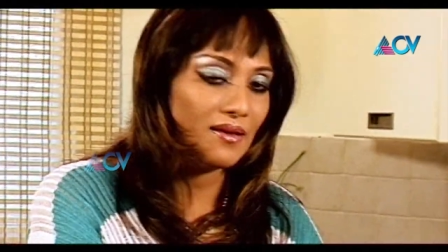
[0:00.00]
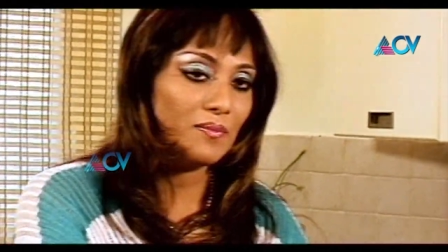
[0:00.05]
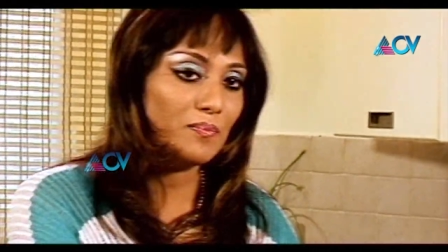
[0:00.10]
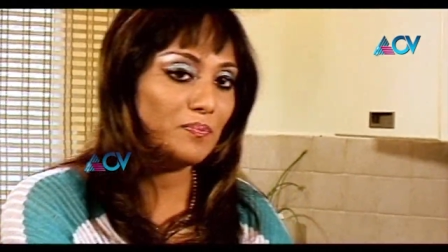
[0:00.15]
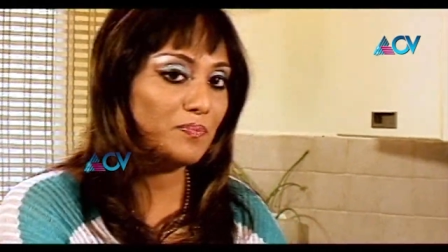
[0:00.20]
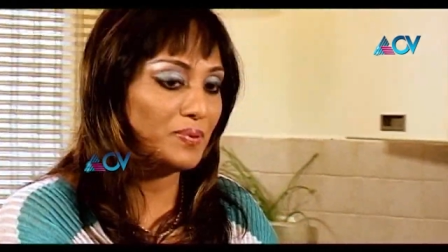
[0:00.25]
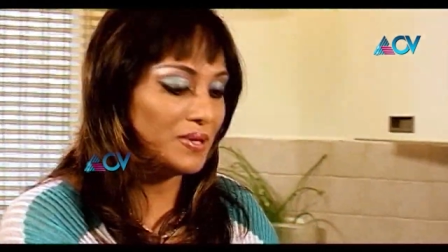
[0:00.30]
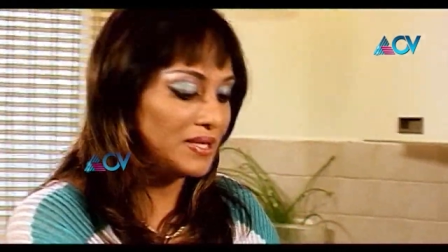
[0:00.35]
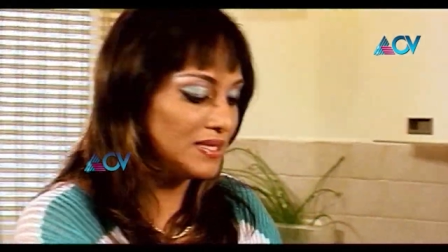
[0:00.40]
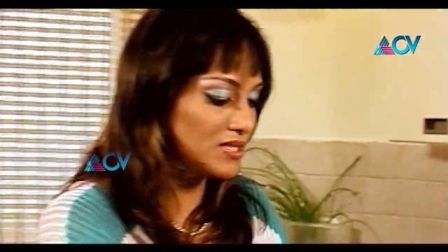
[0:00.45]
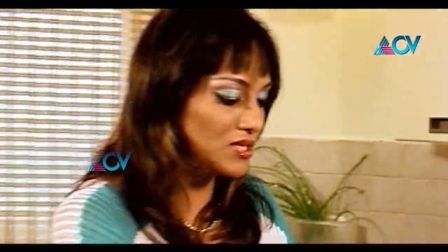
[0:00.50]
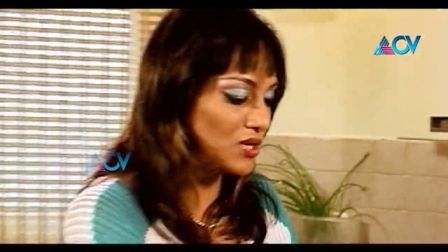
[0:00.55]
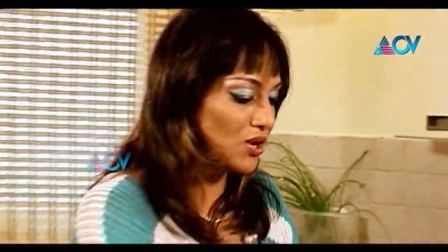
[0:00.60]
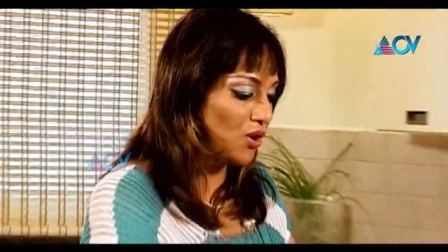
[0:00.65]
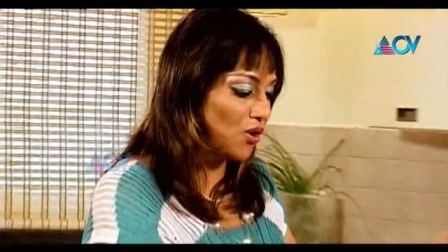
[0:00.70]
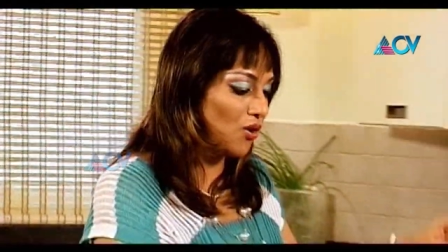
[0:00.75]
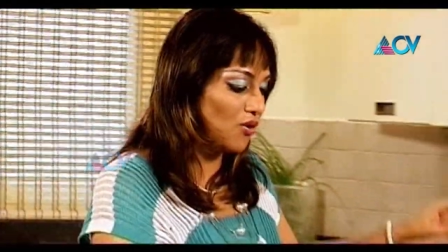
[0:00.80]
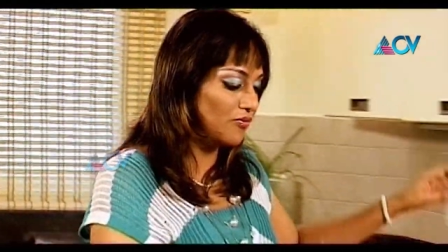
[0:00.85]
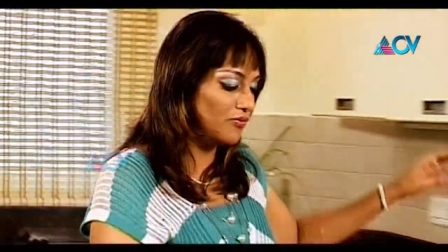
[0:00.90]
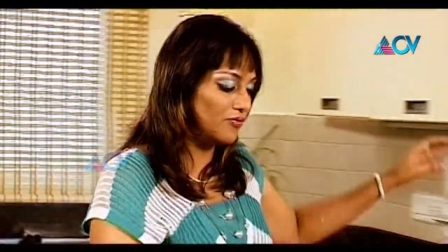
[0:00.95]
a bit
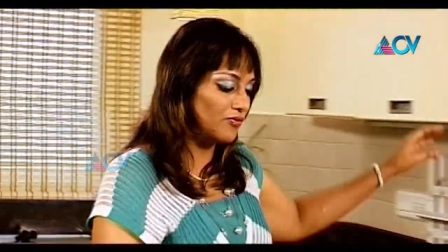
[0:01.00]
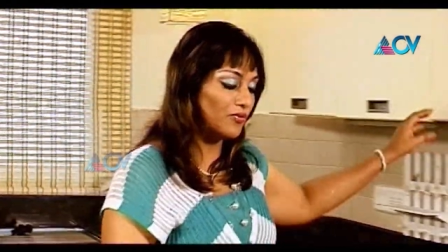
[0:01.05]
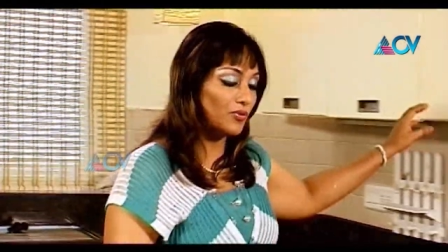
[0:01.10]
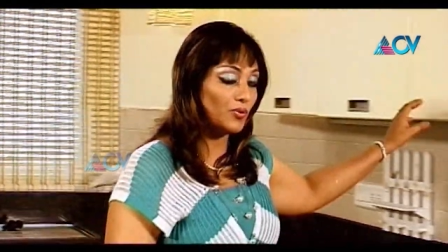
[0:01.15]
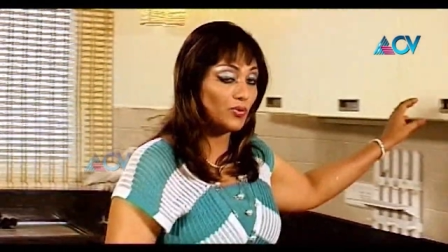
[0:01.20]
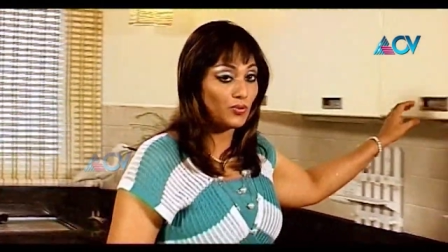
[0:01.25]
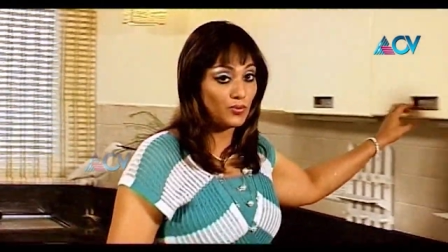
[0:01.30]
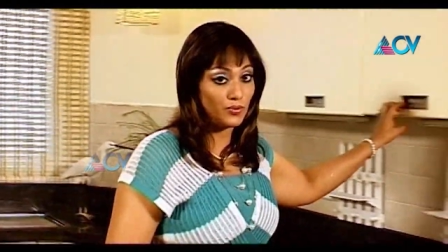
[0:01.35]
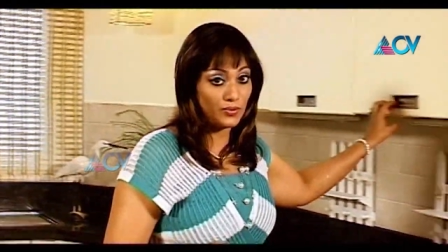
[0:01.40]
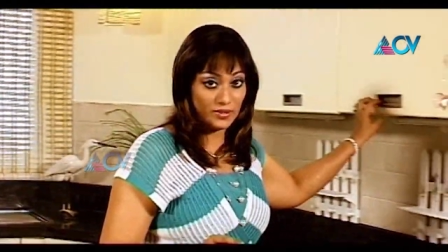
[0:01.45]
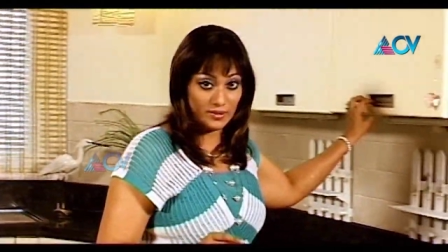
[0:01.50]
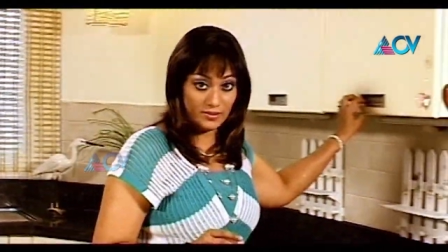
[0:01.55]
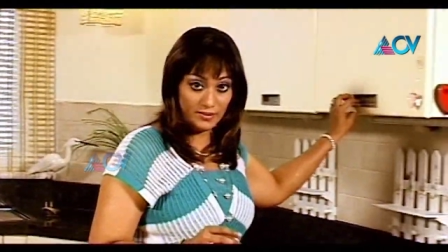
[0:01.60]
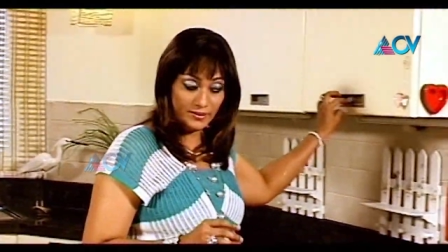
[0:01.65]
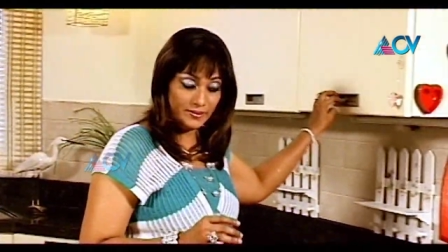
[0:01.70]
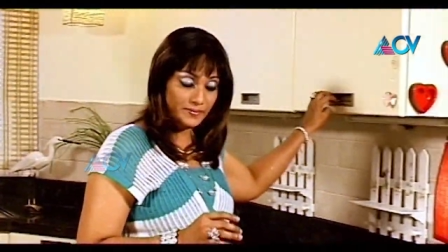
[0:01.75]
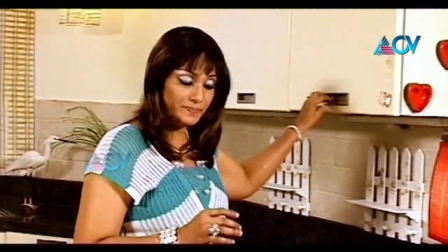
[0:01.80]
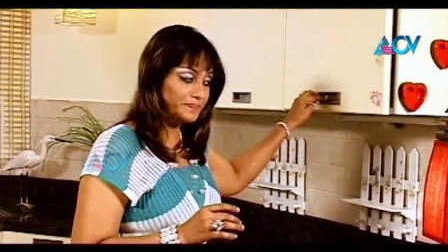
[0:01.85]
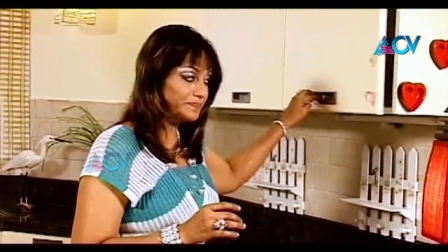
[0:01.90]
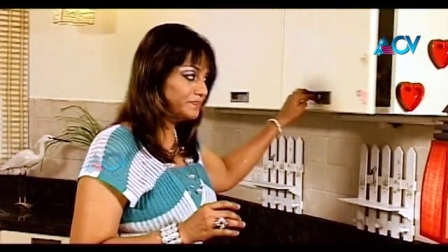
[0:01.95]
of
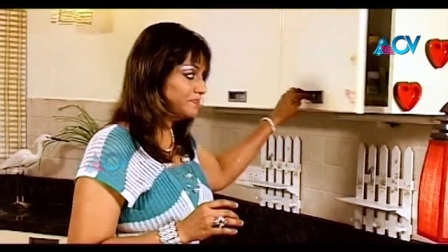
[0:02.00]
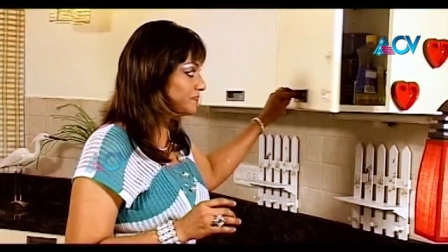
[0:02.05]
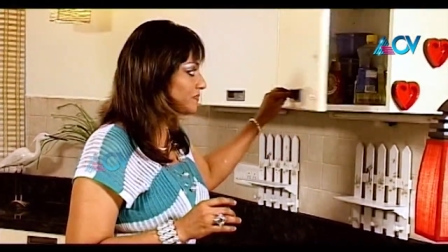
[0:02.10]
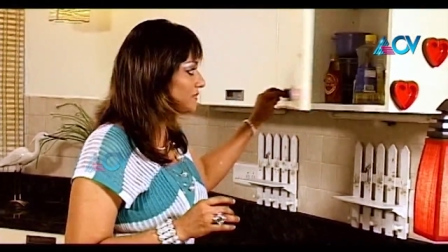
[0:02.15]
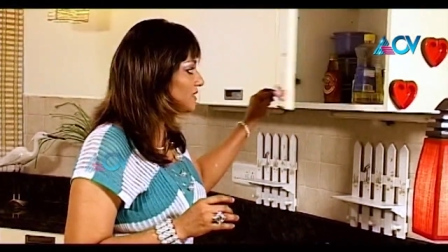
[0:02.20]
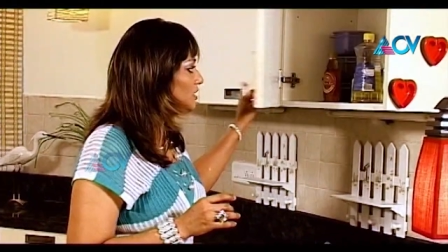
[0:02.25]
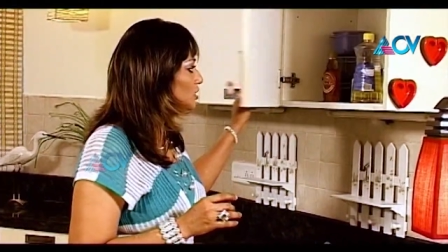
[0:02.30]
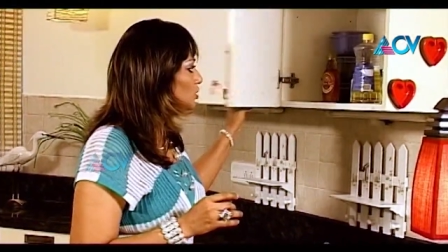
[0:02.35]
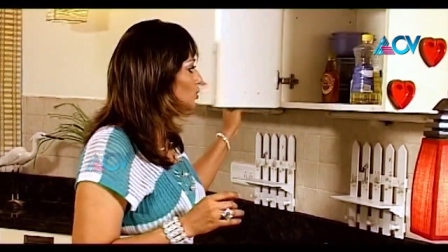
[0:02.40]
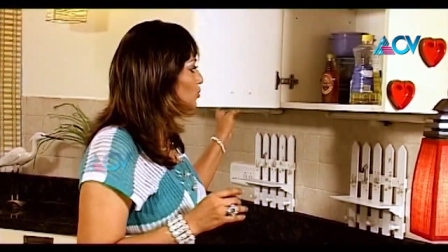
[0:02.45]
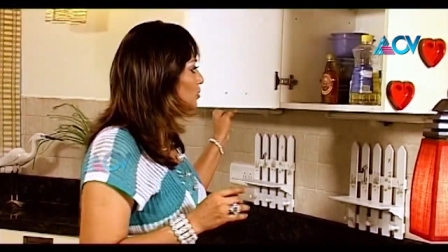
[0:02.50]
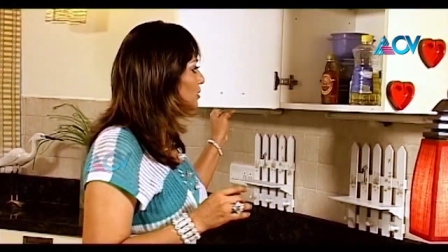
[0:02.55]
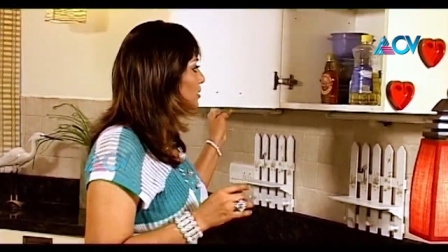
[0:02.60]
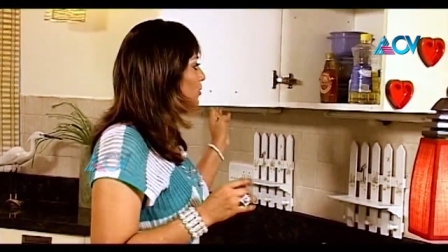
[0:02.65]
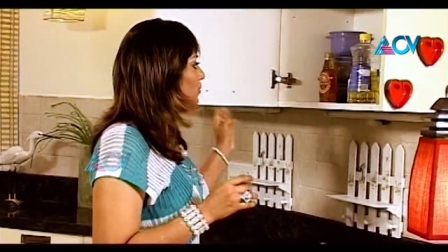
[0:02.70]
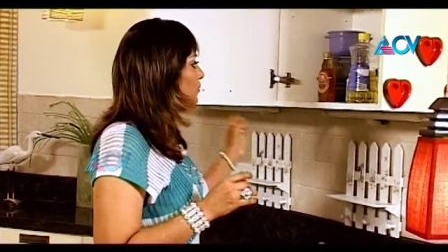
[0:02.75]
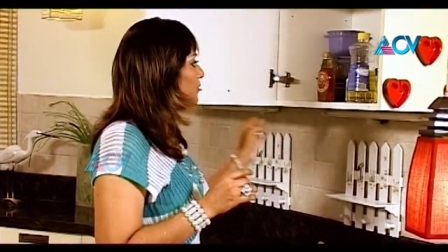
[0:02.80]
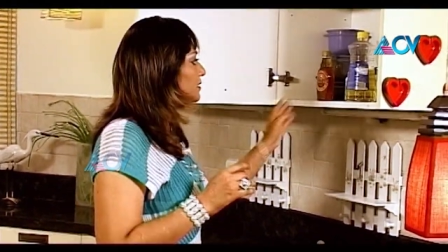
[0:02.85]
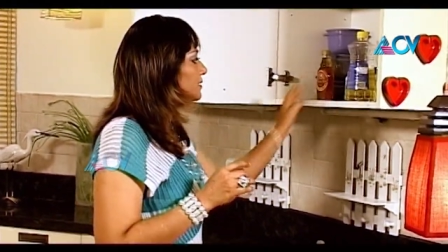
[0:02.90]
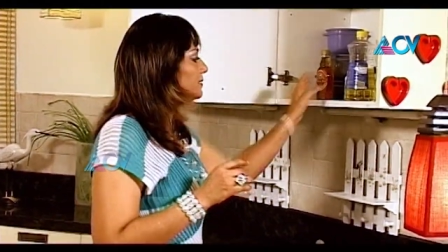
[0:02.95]
oil,
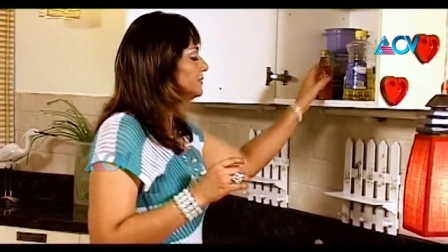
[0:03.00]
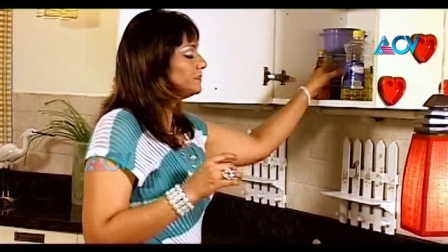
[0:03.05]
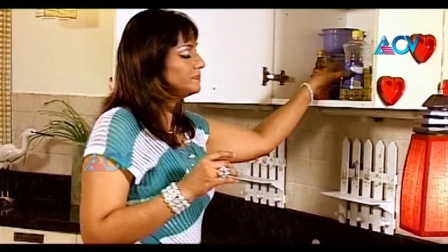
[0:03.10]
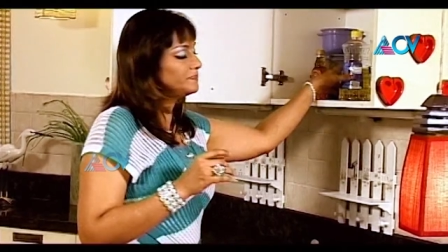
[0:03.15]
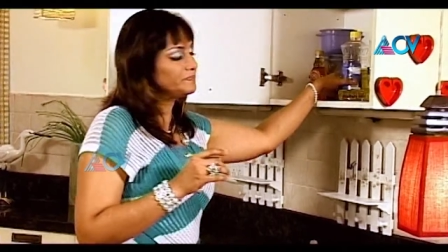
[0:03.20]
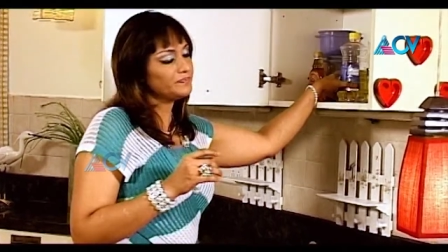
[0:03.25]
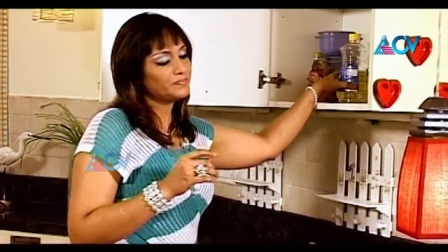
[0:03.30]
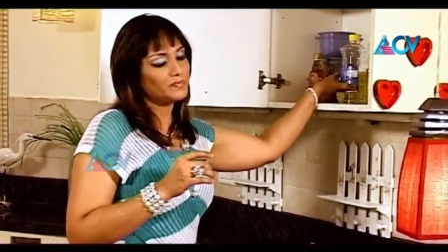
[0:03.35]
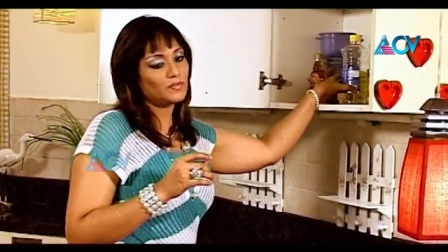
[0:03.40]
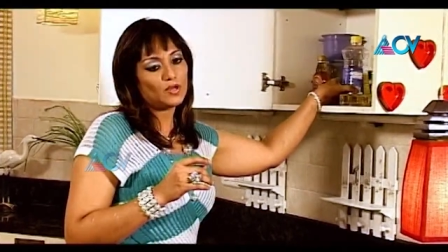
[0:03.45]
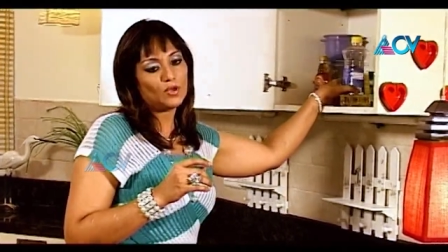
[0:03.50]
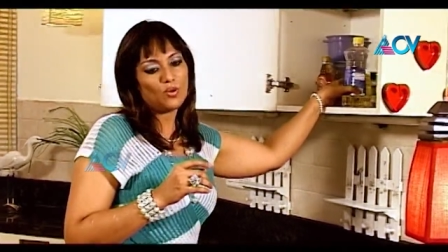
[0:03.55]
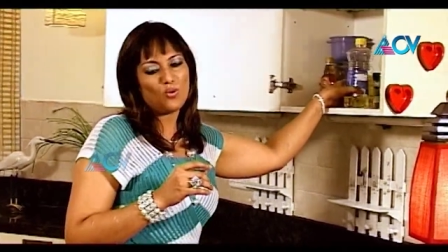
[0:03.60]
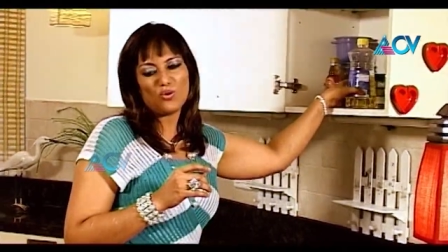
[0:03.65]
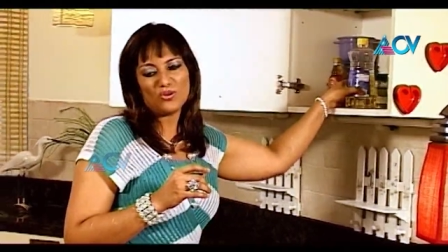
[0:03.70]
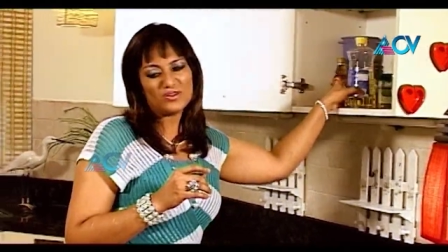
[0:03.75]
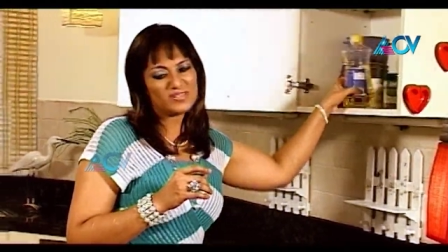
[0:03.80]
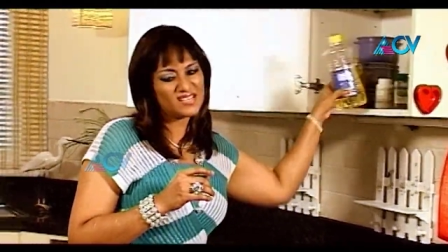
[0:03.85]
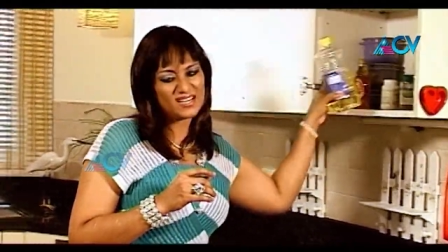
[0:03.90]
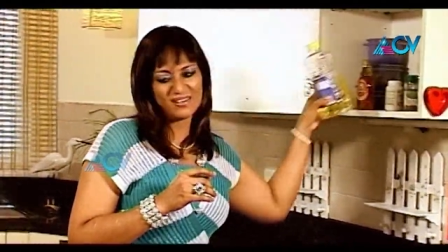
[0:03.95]
canola oil
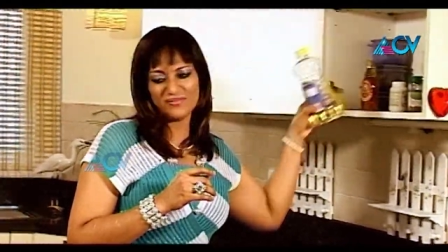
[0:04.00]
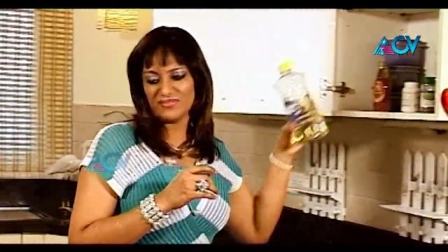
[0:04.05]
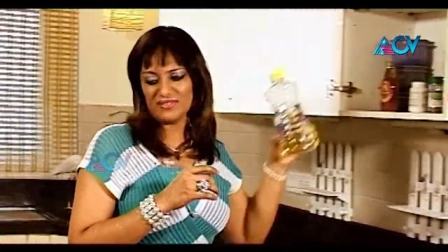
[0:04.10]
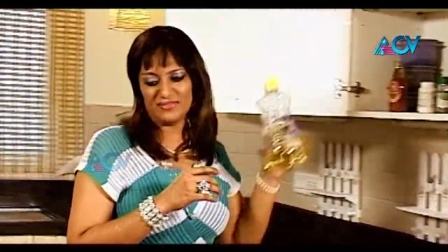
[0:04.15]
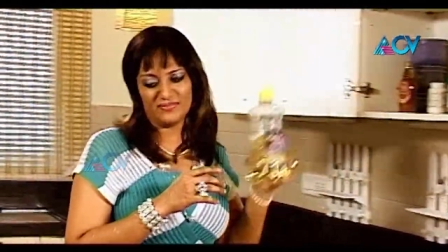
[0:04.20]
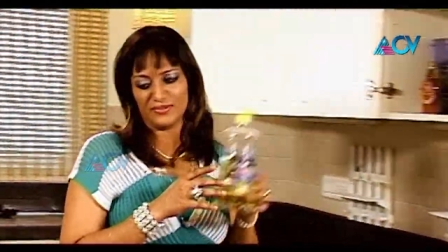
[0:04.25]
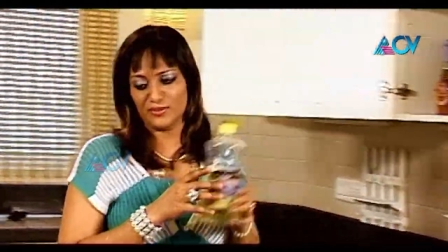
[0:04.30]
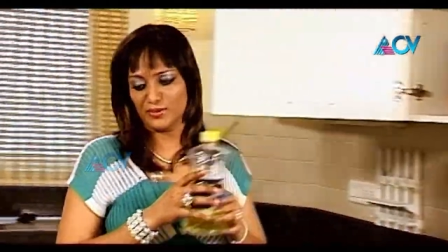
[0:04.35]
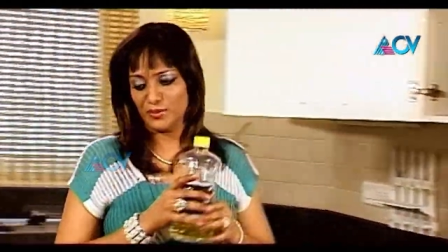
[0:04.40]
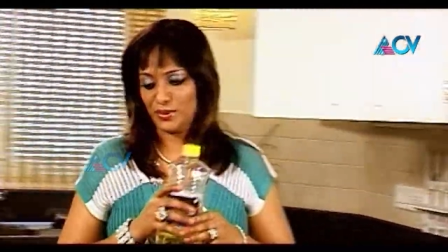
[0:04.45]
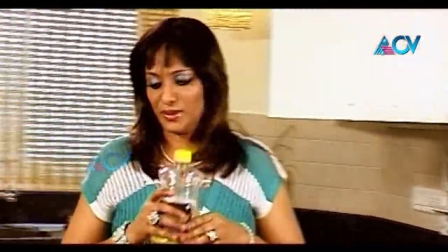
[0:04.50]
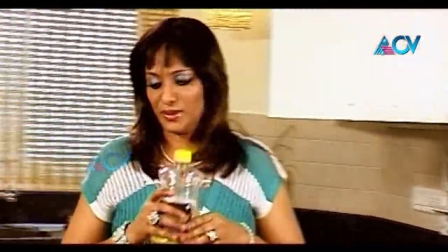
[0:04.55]
or sunflower